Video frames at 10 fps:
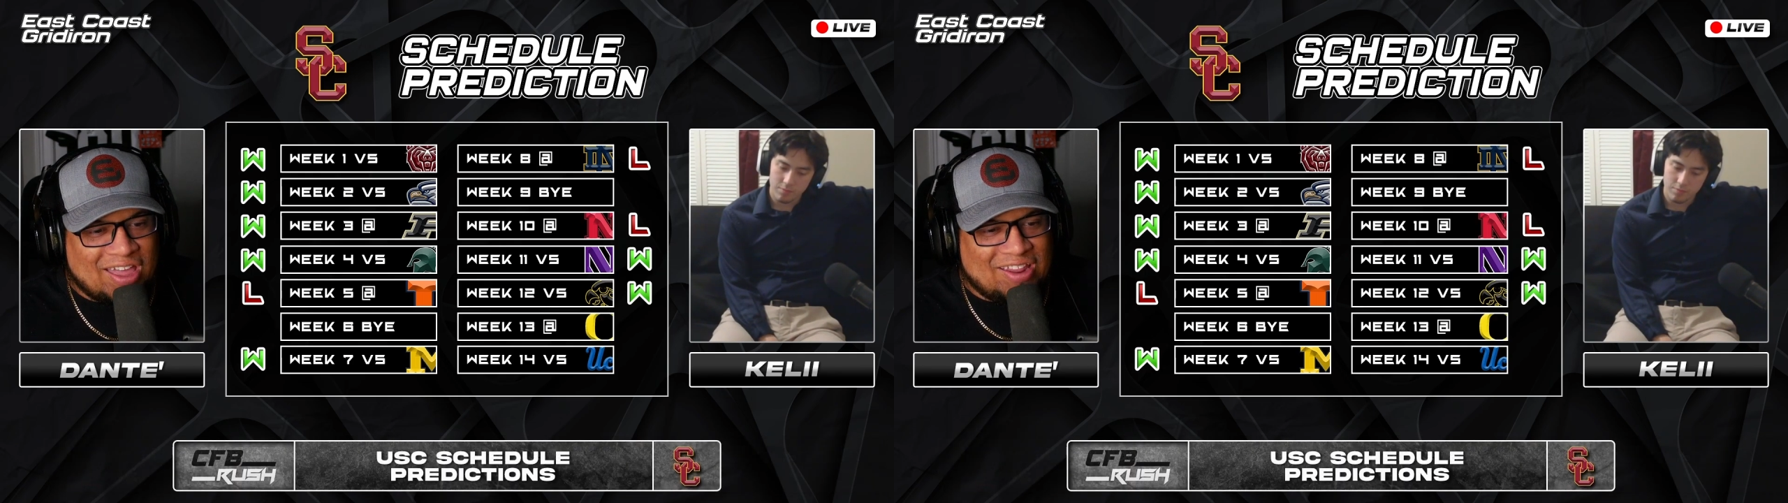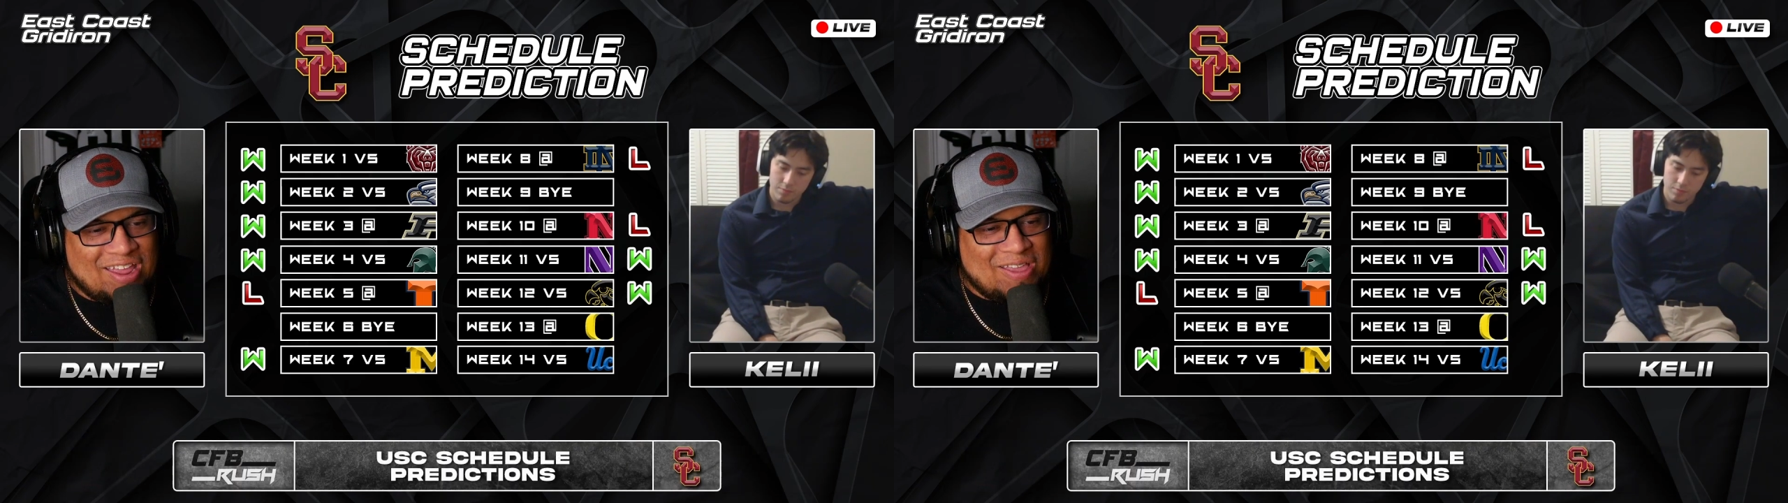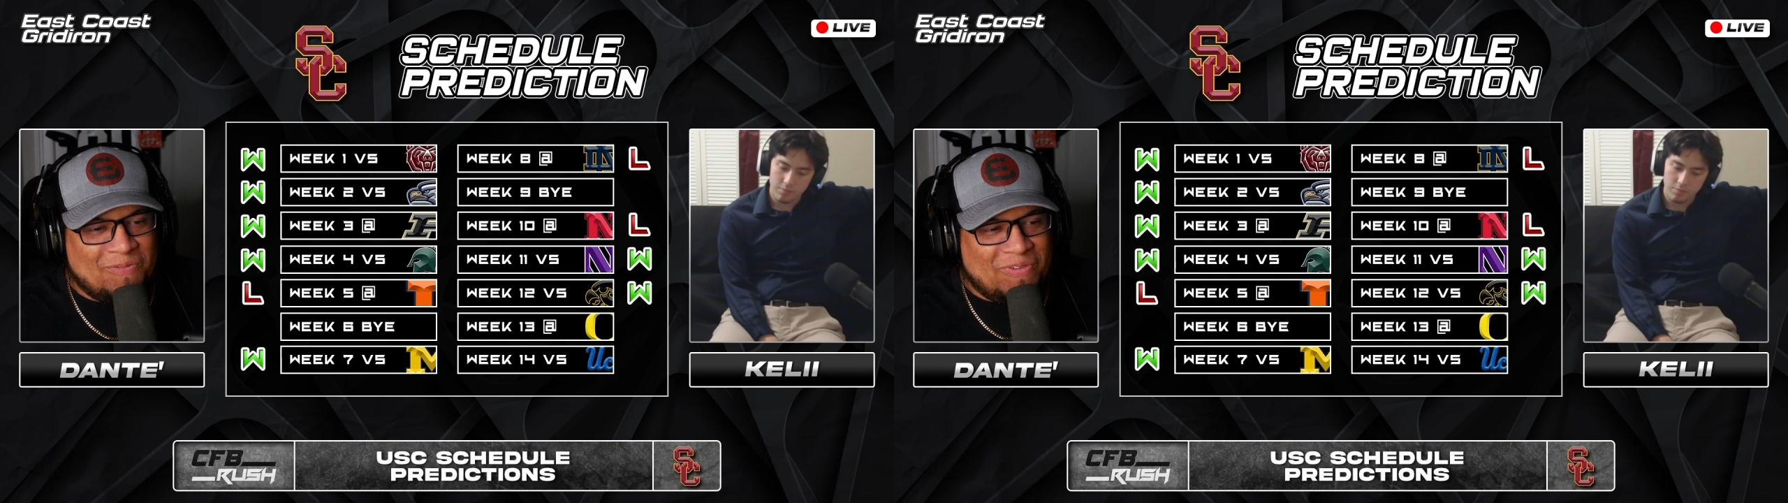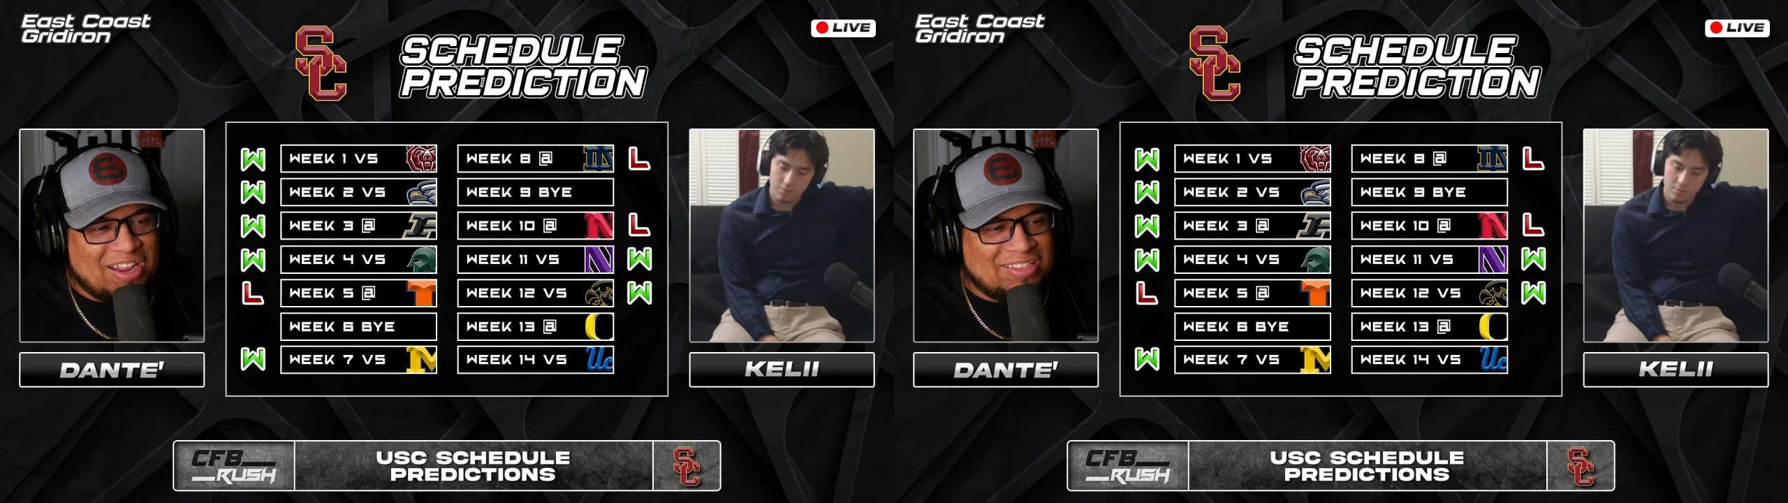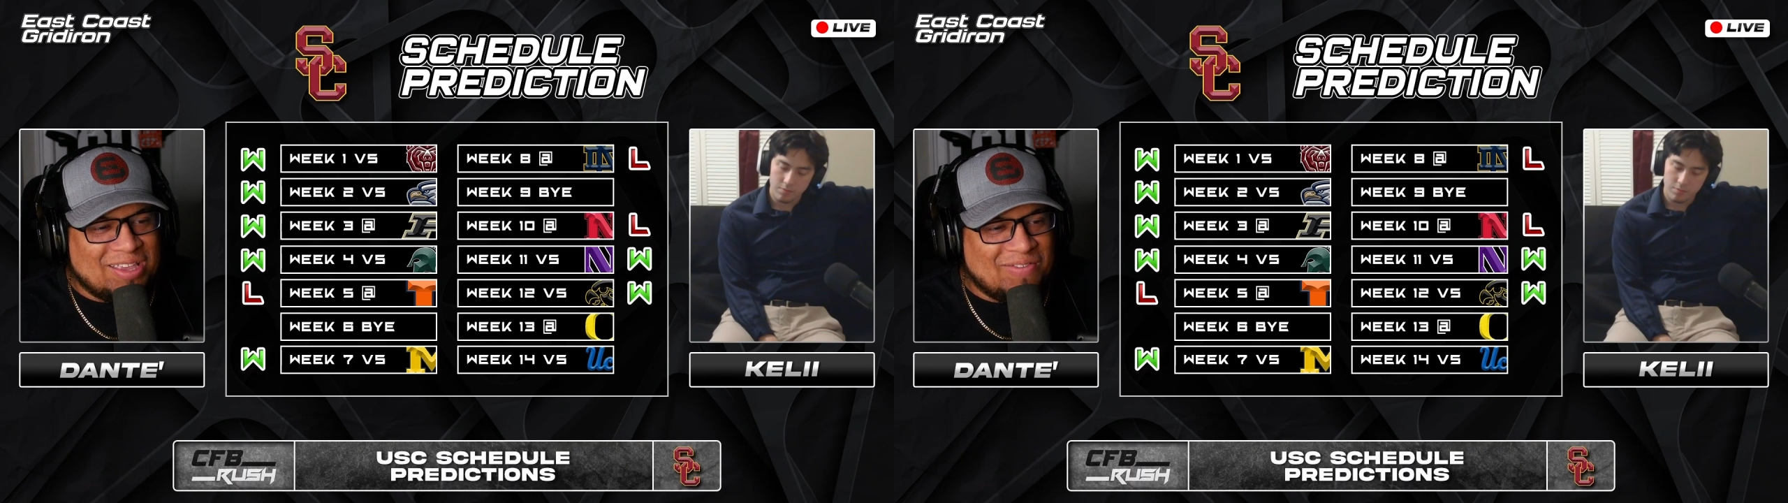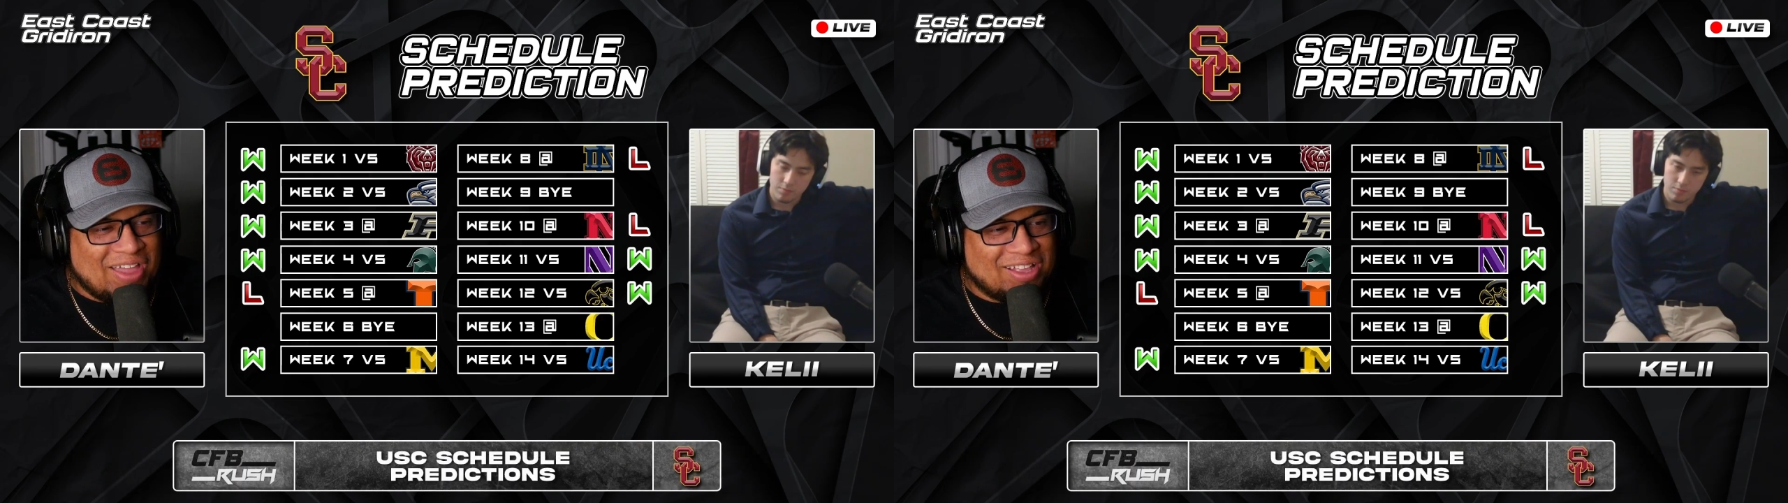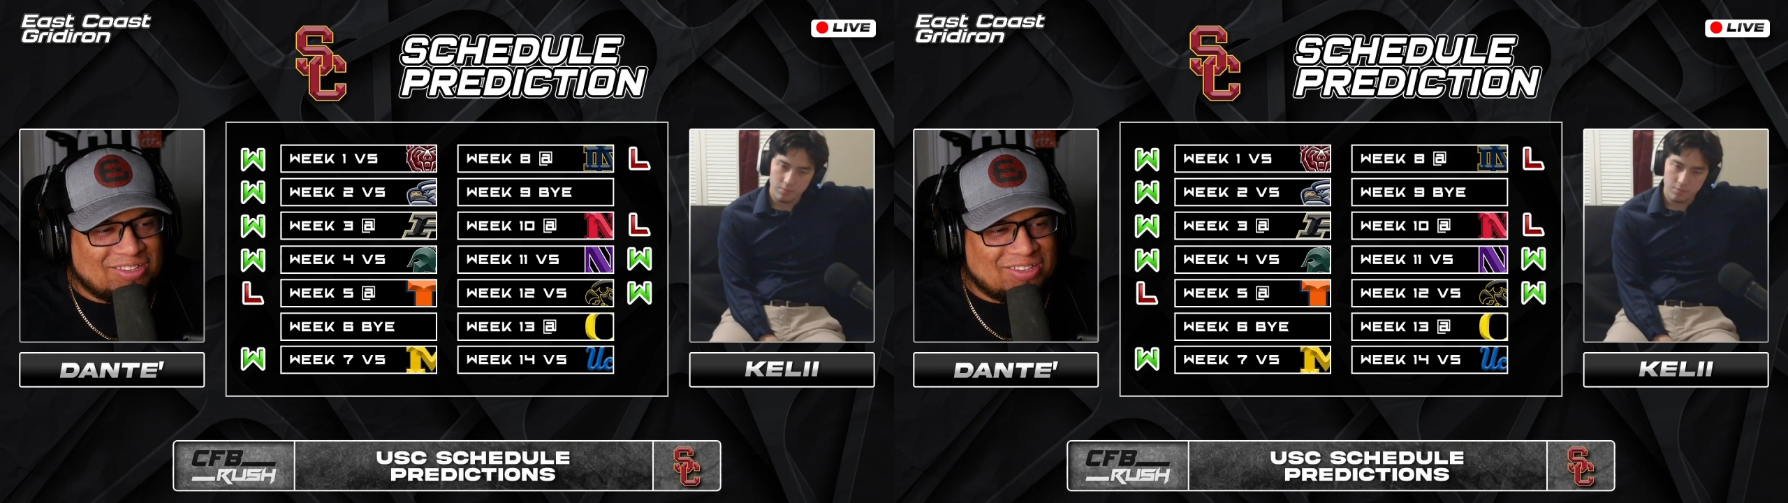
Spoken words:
If any team got